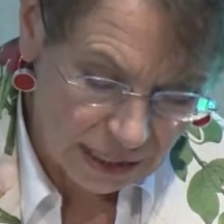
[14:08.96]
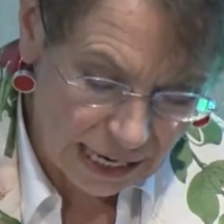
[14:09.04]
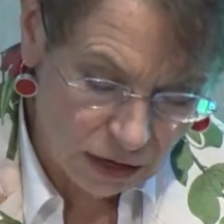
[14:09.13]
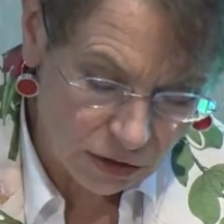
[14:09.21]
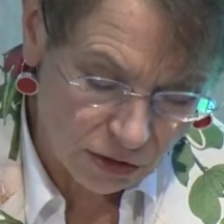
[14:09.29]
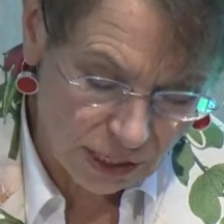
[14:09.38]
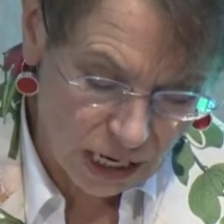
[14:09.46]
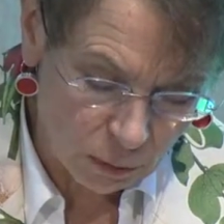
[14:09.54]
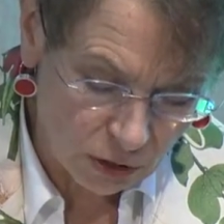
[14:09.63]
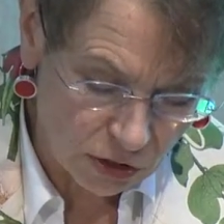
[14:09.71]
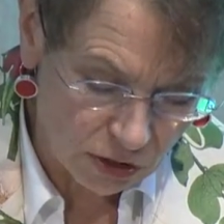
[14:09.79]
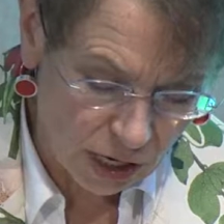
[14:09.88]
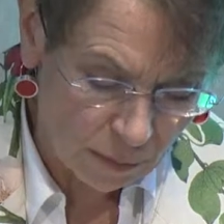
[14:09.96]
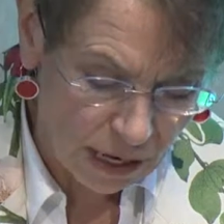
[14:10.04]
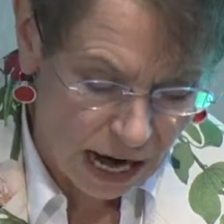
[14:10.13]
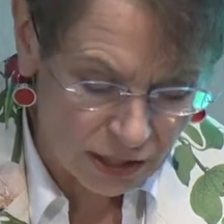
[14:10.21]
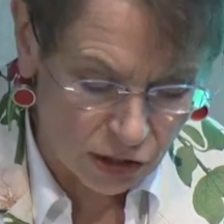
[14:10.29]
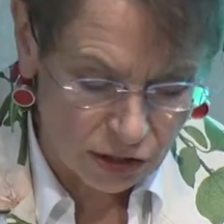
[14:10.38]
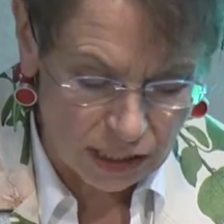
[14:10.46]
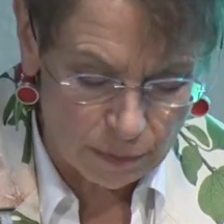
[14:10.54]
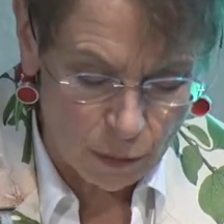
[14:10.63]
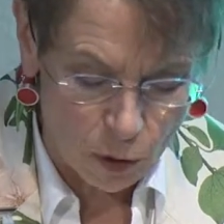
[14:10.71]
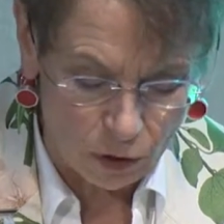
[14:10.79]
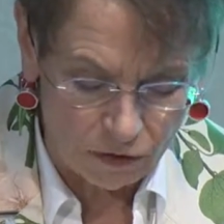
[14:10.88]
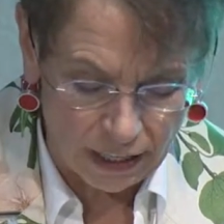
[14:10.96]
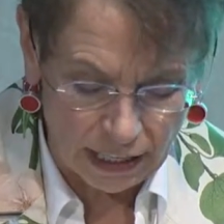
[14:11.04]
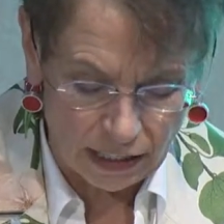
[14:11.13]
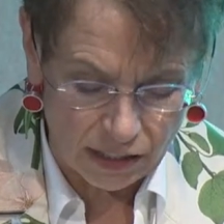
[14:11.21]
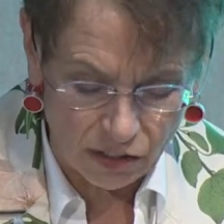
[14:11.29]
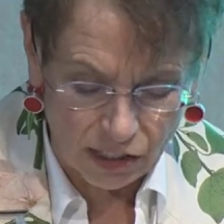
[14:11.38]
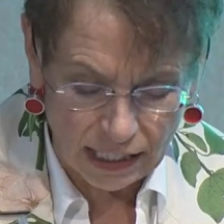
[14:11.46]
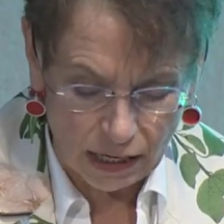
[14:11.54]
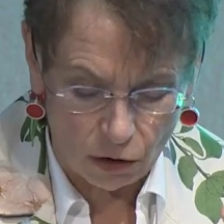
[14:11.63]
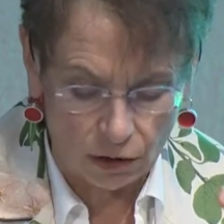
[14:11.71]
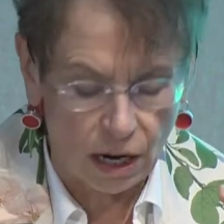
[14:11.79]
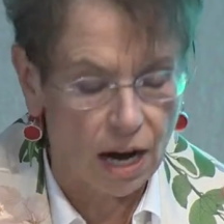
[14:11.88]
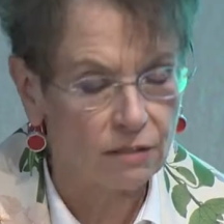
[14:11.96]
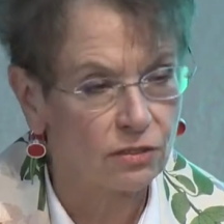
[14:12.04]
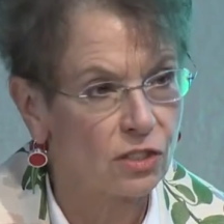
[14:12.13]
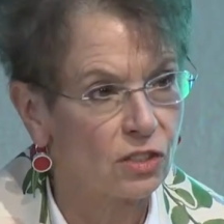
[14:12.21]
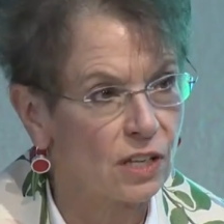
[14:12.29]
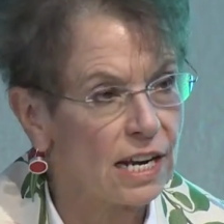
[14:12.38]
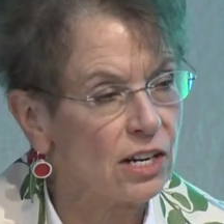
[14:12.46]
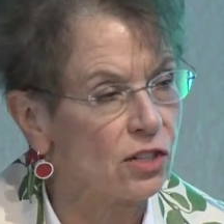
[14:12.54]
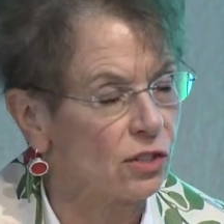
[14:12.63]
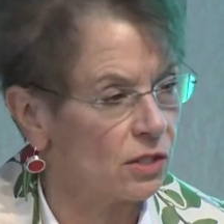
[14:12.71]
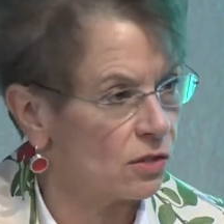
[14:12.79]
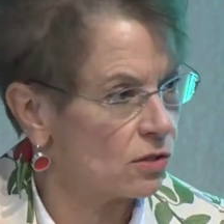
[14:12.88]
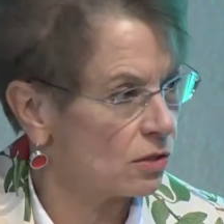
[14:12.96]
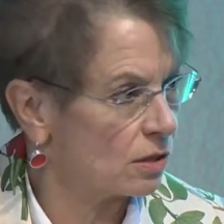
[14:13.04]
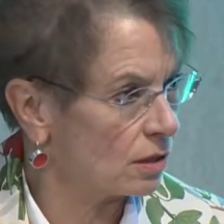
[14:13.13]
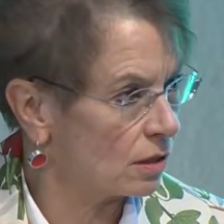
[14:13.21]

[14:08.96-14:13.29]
now say we're subconsciously motivated to seek out conversations